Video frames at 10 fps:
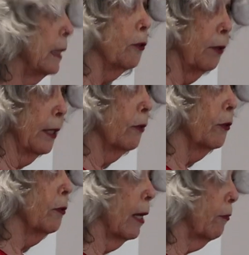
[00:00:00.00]
do the
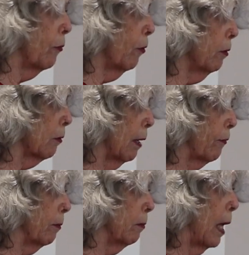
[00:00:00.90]
interview, and I would photograph
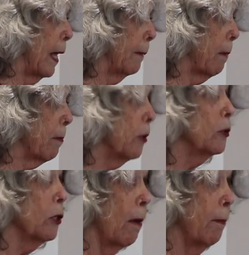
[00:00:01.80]
him. And my mother
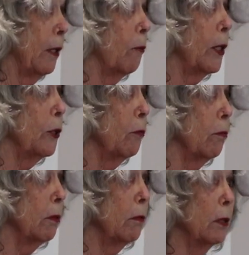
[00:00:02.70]
taught me when you
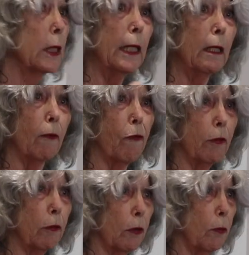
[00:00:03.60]
steal a
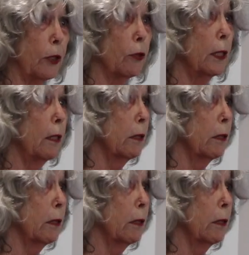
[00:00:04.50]
photo, when you steal